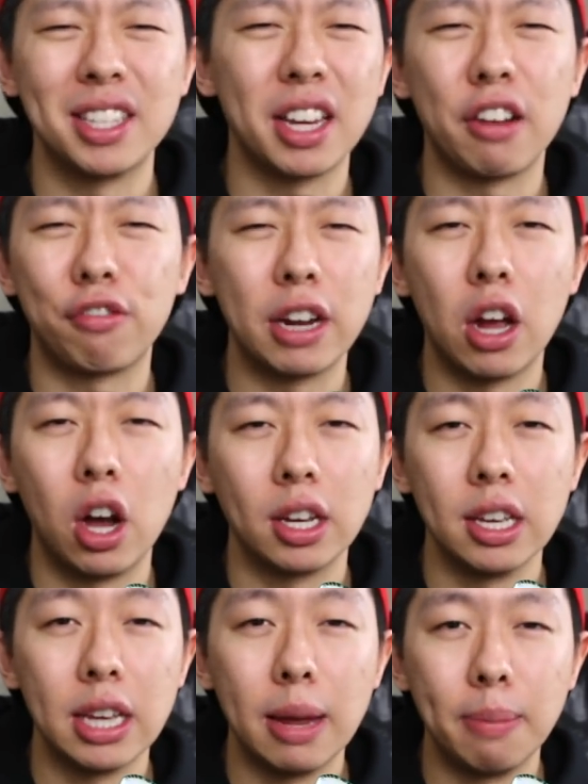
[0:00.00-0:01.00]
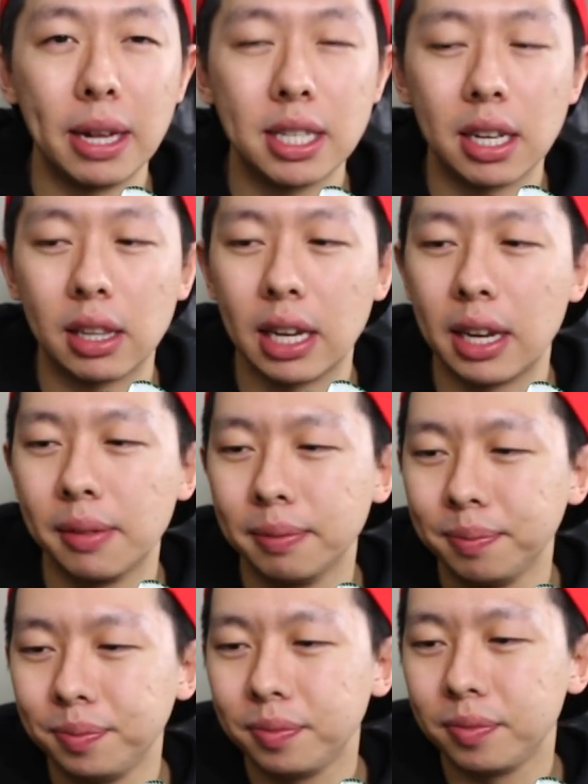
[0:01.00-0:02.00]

It's like a free hockey game, basically,